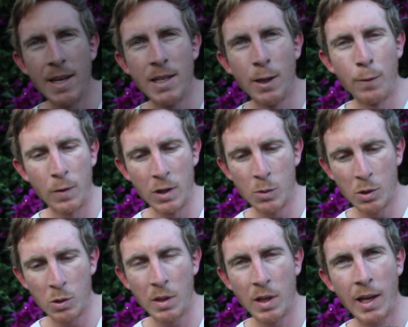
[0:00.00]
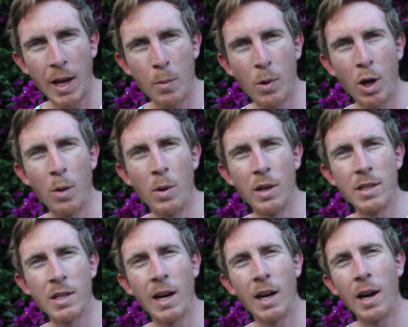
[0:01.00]
key difference between the Cape Cobra and a
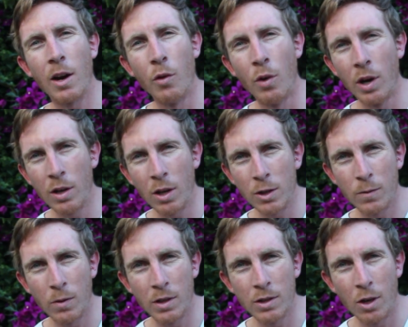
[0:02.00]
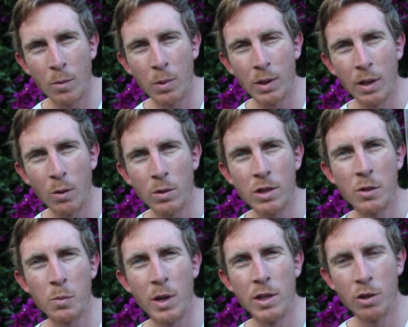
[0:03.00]
snake like a Rinkhals, for example, that also
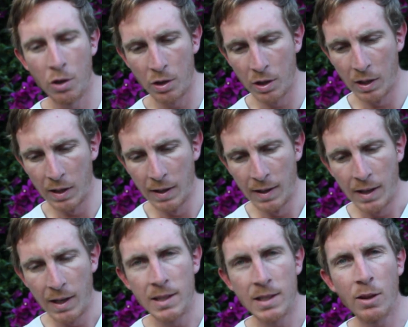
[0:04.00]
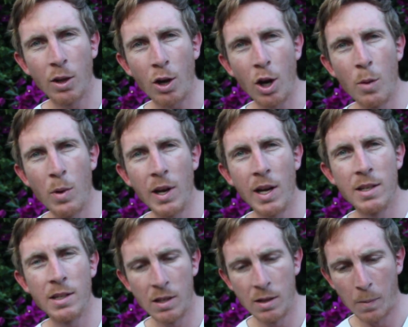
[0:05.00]
spreads a hood, is that the Cobra
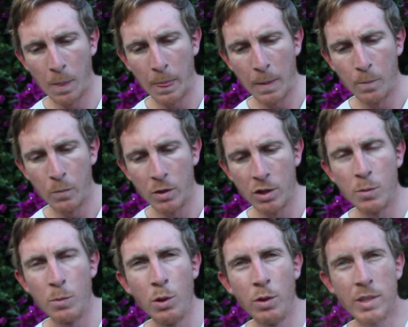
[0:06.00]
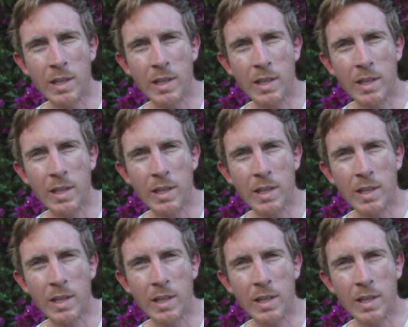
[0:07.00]
has smooth